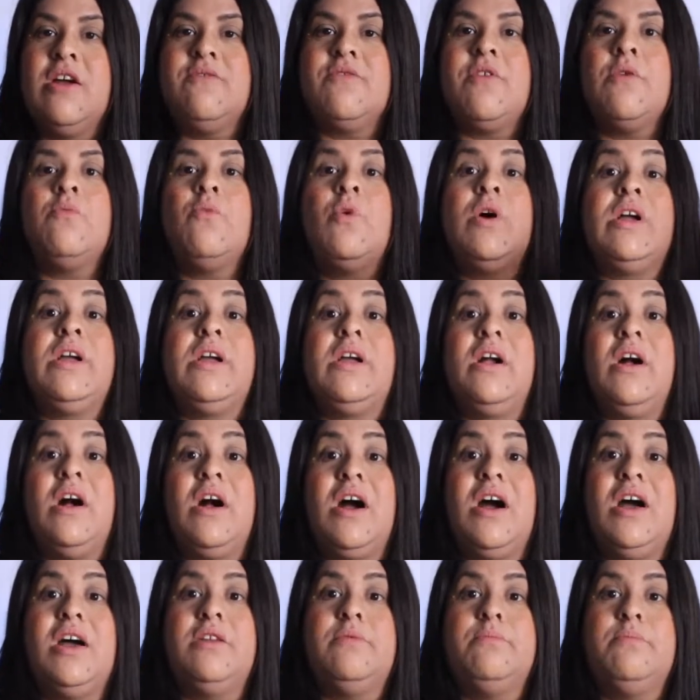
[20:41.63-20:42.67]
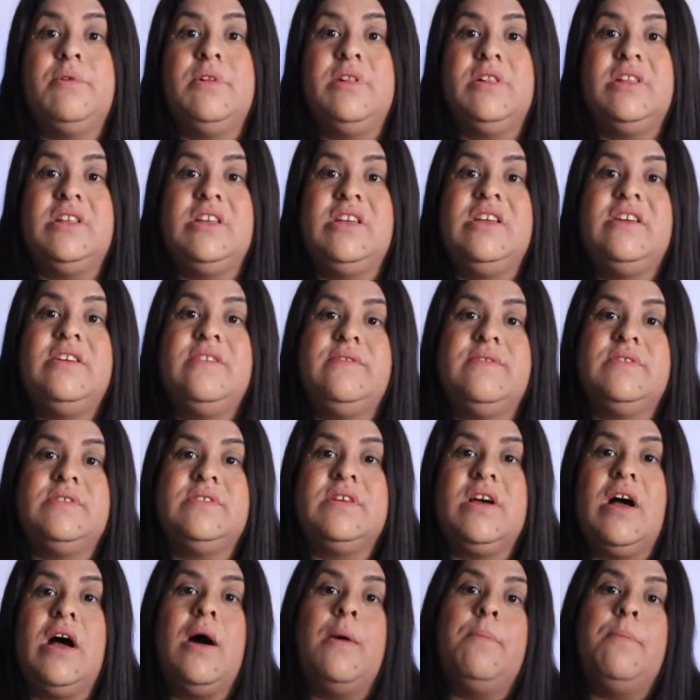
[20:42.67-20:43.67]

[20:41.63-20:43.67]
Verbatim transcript: from what God believes